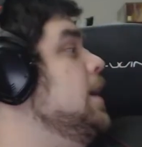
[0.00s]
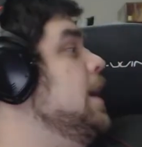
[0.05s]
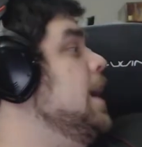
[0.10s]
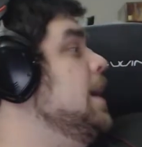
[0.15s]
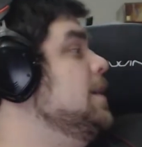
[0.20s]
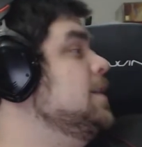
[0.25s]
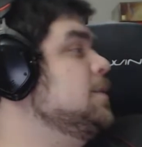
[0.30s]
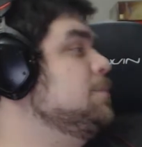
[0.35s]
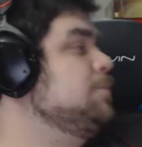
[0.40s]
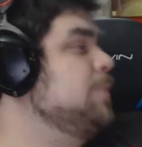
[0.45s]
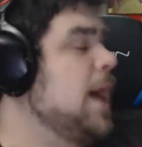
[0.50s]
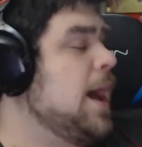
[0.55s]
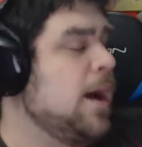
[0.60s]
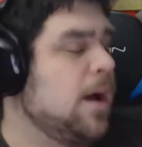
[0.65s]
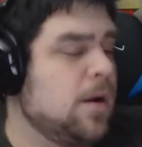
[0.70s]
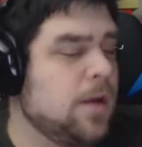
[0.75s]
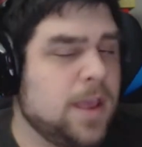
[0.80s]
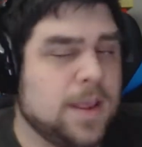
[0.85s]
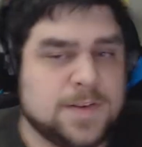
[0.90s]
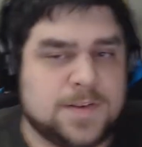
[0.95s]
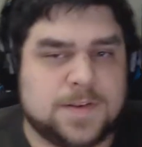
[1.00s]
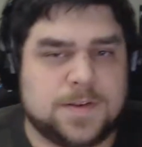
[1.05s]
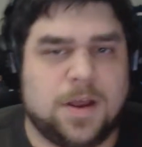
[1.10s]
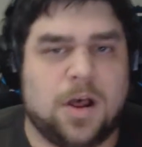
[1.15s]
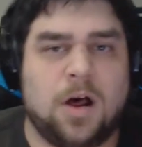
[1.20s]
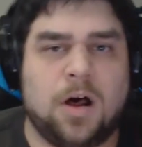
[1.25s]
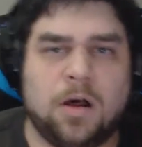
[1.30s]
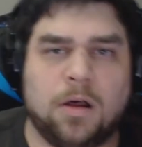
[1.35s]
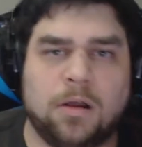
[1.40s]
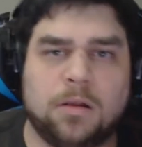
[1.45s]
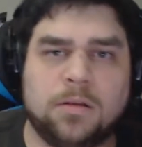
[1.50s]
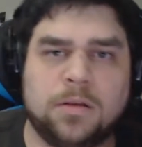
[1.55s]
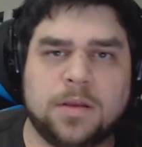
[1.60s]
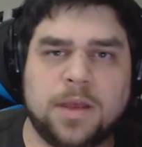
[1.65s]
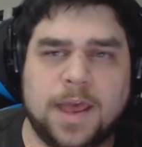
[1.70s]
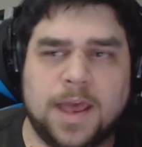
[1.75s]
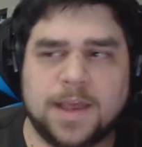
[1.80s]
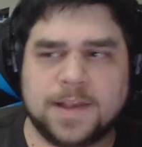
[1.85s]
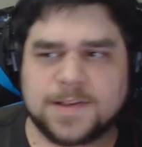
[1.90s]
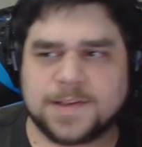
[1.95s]
yeah, it's about as tall
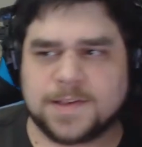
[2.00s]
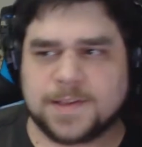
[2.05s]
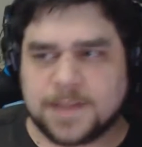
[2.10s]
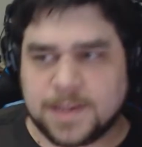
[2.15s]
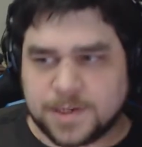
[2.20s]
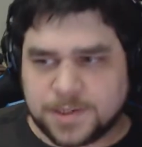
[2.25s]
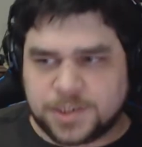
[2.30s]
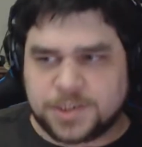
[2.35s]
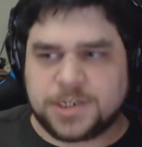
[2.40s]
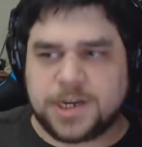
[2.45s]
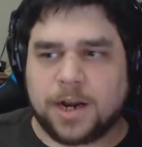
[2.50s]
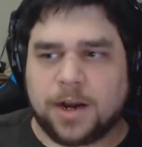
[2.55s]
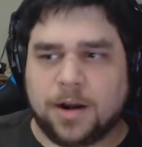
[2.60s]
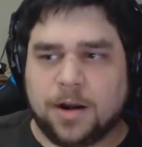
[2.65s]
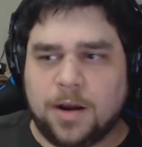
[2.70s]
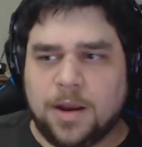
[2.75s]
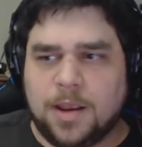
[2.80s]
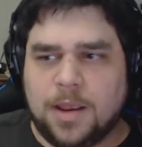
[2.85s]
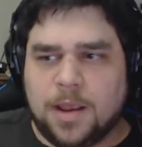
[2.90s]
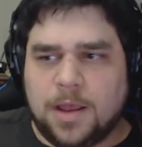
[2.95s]
as this chair.